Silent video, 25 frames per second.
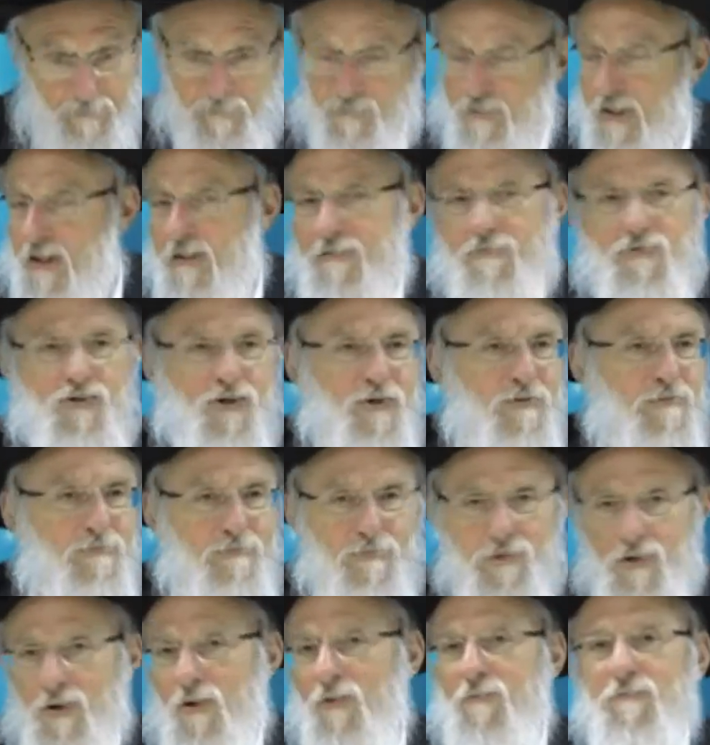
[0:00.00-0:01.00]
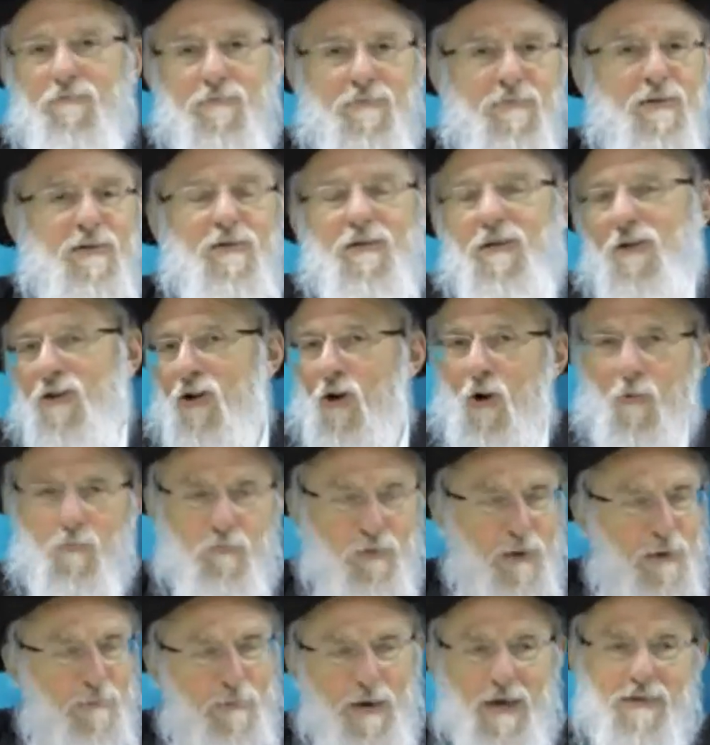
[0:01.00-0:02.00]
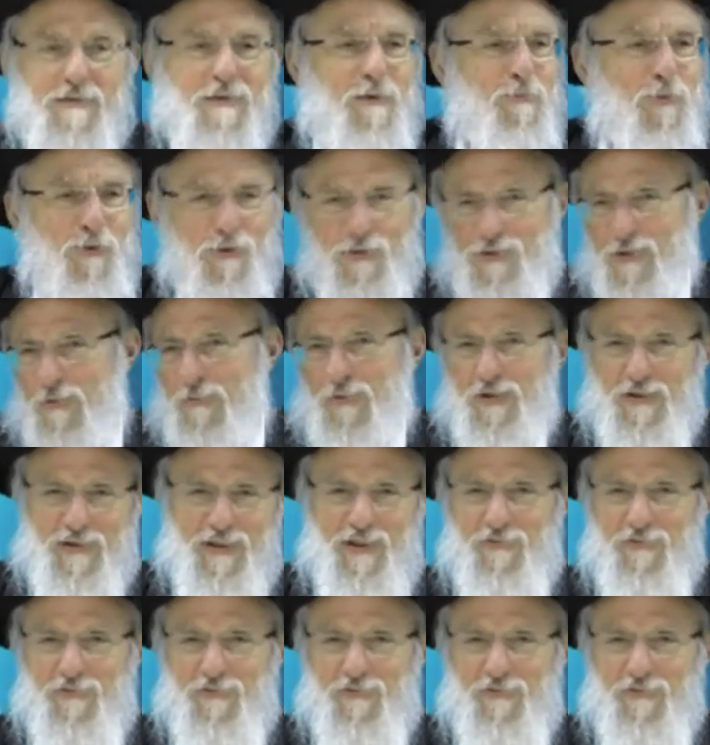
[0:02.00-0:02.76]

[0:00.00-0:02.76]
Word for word: then just, you know, go play basketball or something.